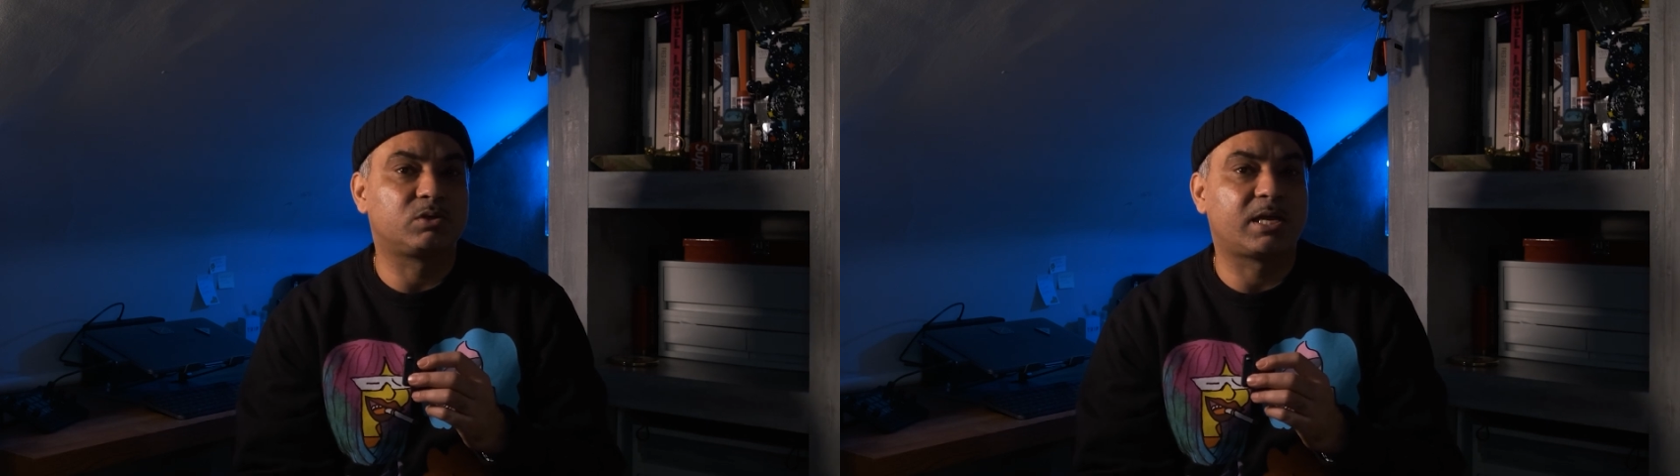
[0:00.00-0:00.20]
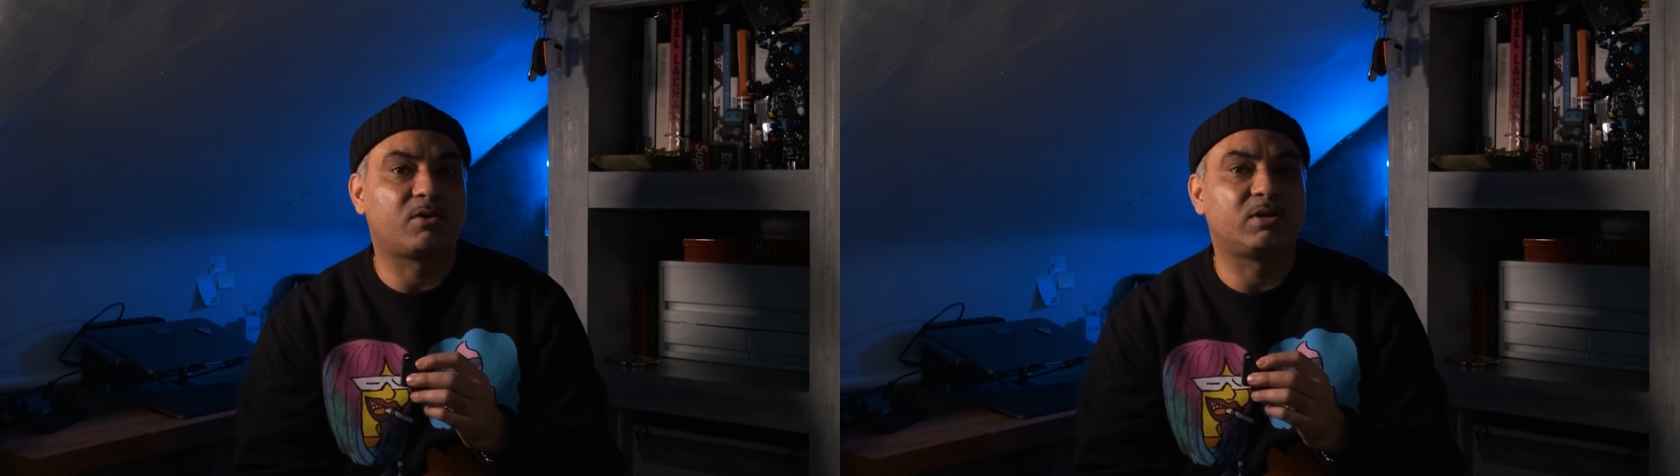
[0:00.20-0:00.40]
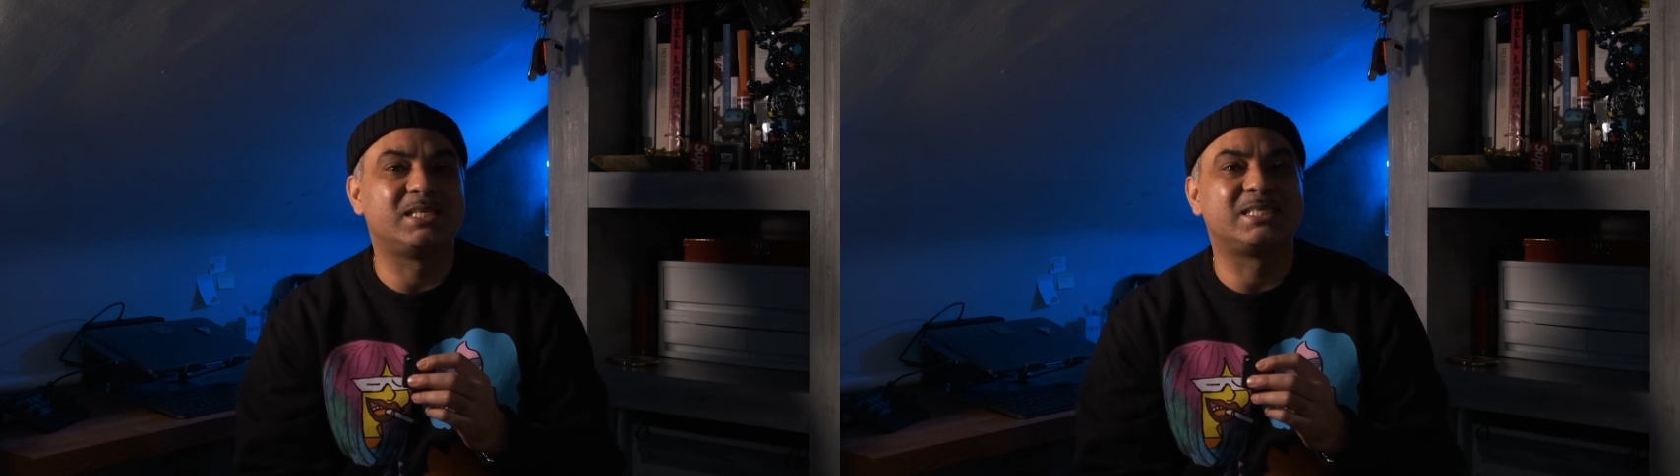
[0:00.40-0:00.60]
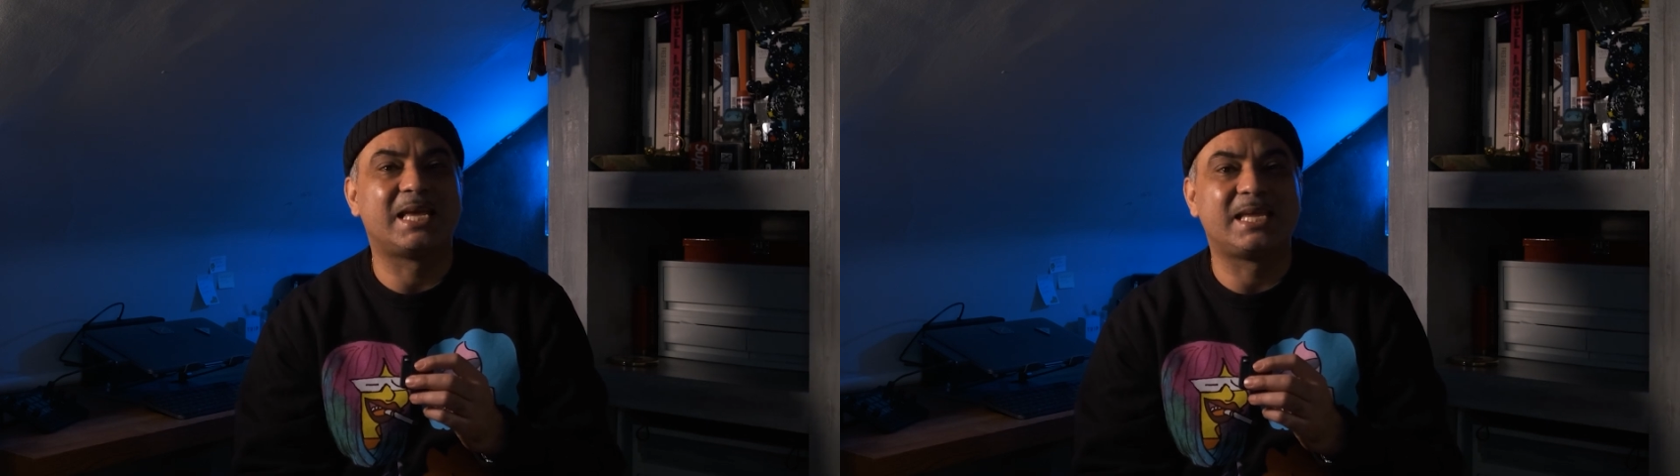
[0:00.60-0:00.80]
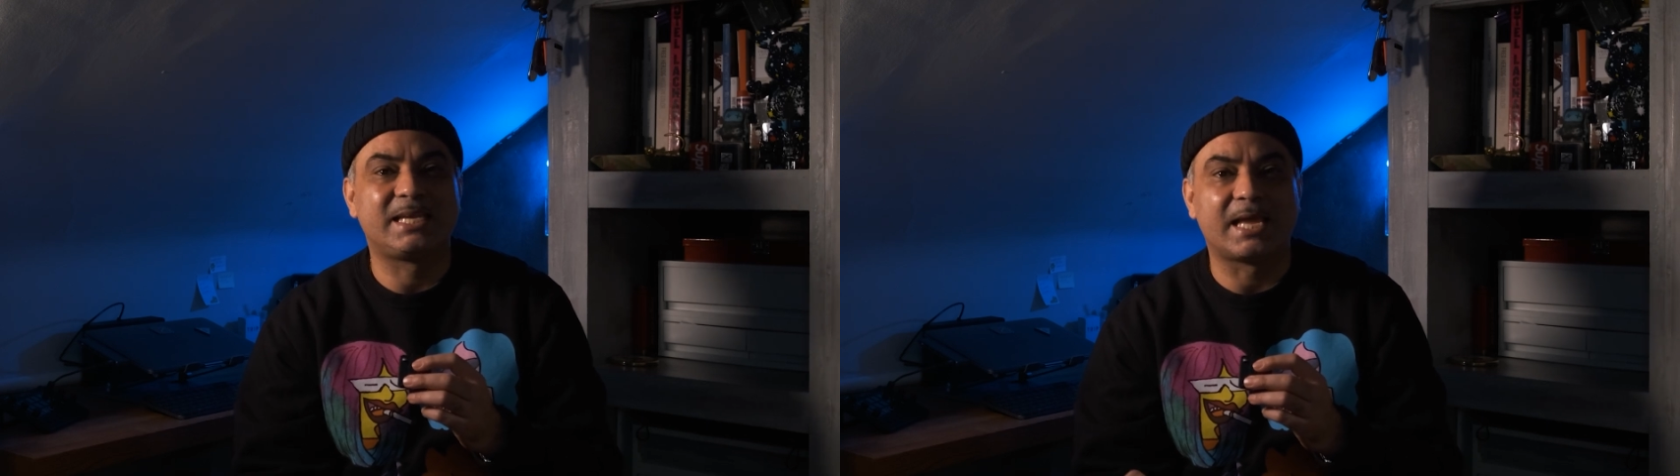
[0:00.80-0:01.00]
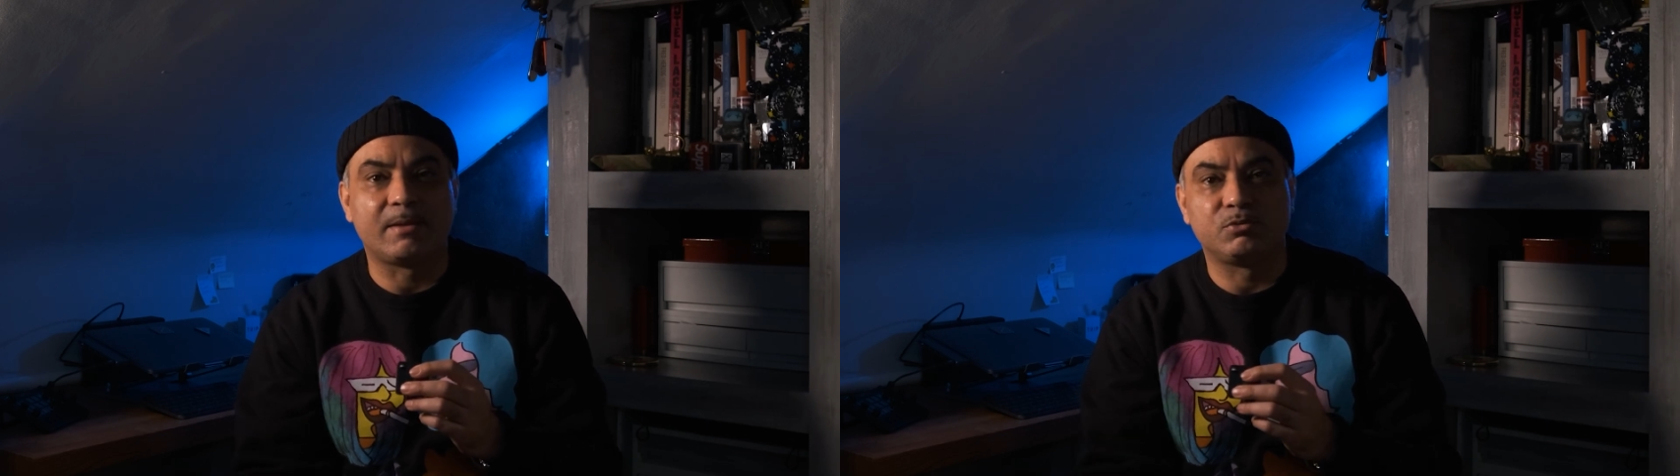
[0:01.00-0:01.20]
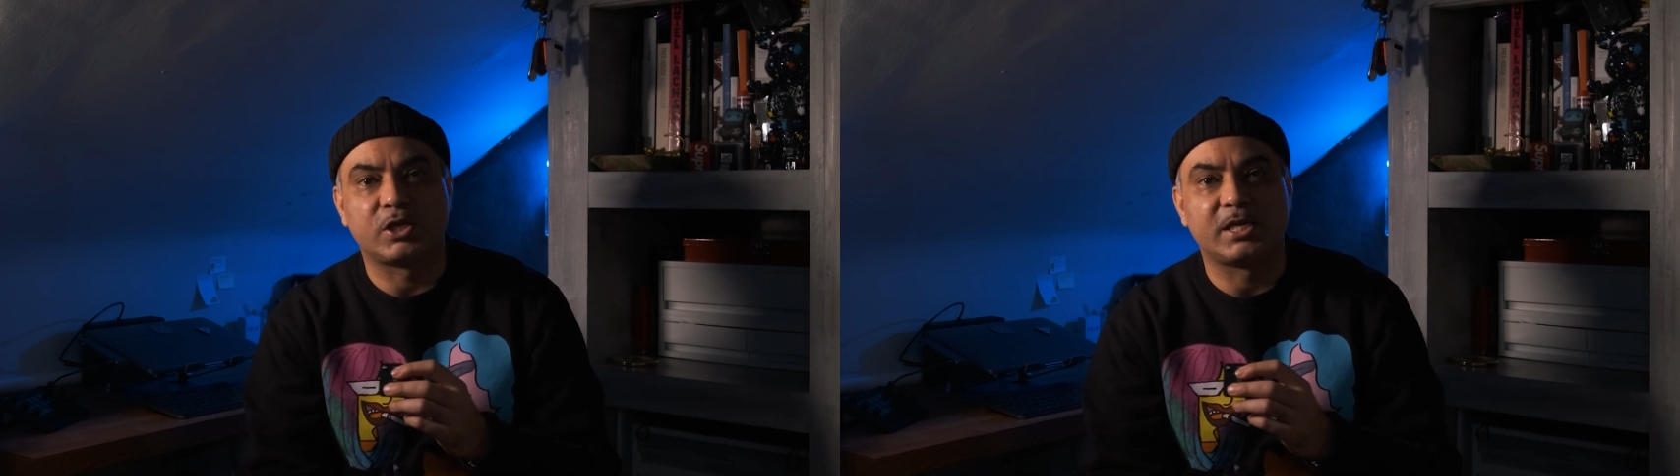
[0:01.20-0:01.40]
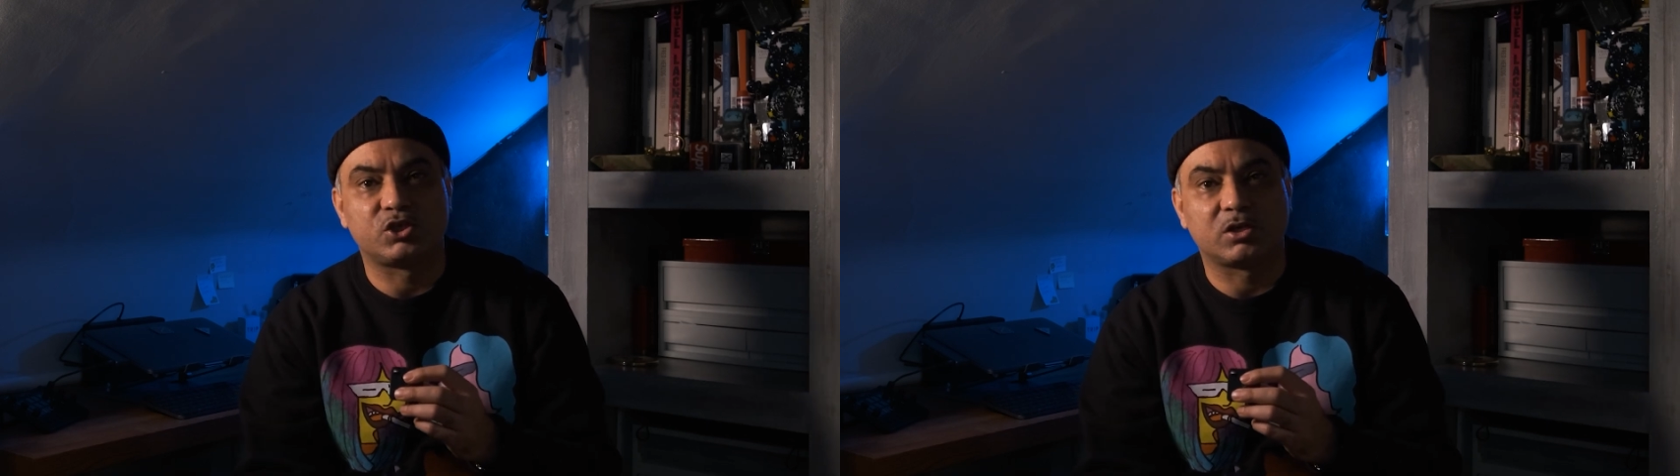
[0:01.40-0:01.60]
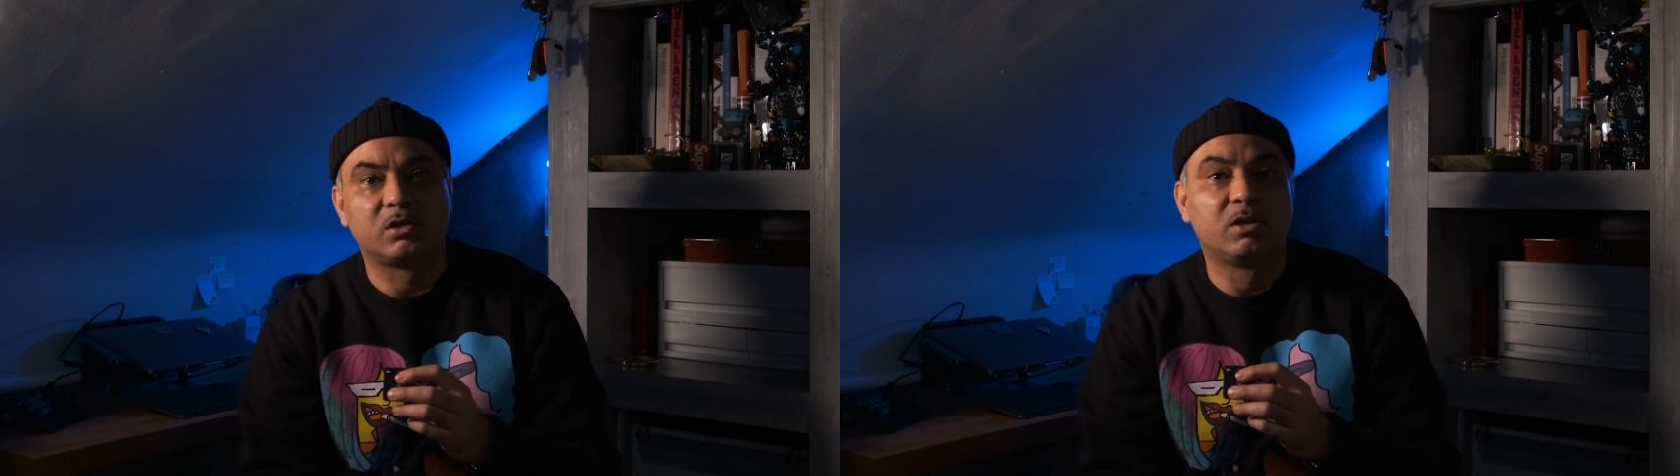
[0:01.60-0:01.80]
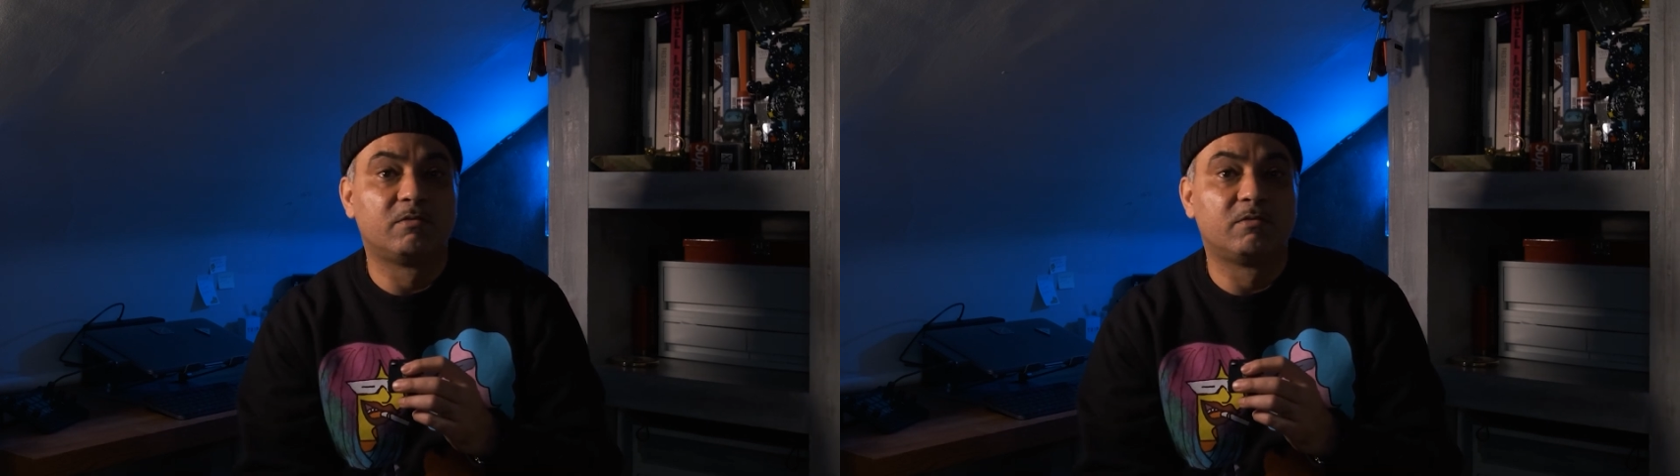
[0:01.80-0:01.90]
count is a game changer